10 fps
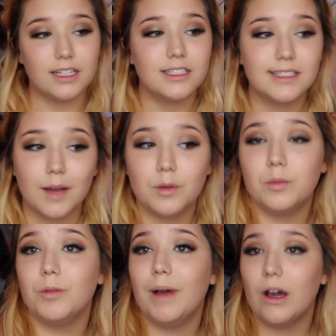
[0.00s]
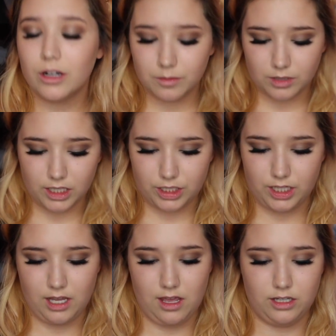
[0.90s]
Unstoppable powder
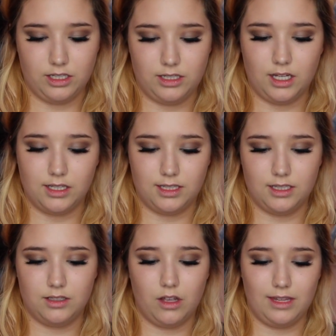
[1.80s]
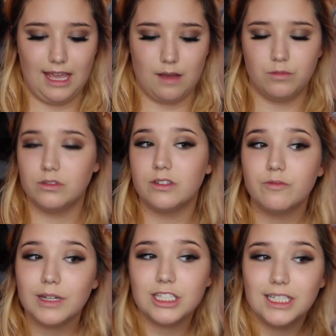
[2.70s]
brush and just dust this on the apples
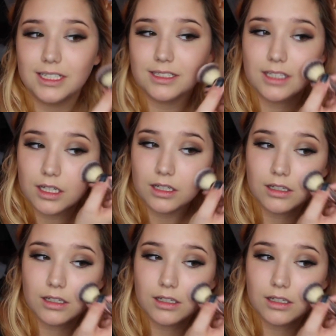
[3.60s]
of my cheeks.